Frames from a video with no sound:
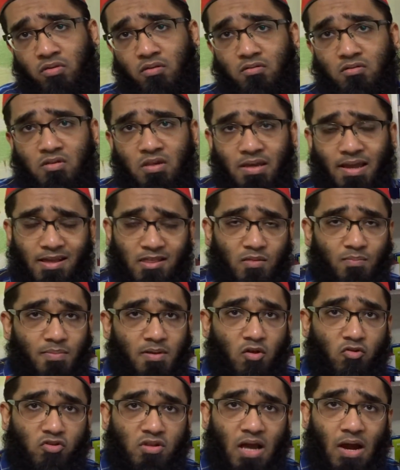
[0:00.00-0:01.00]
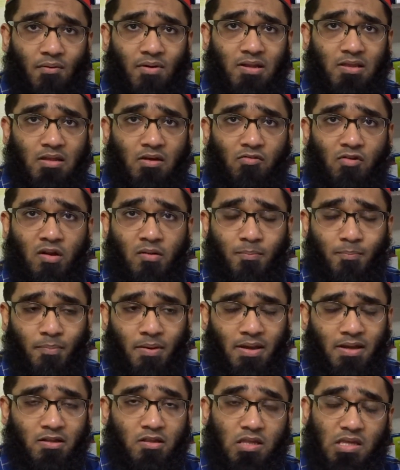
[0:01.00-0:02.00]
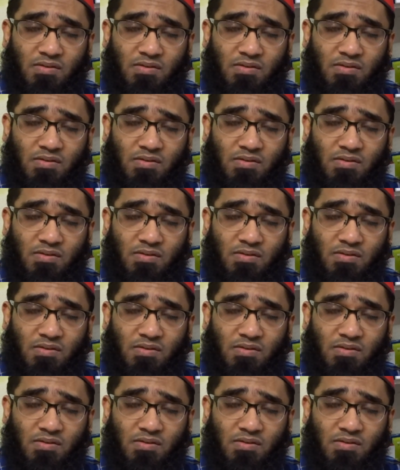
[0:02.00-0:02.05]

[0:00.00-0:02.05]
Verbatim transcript: JSP or Java Server Page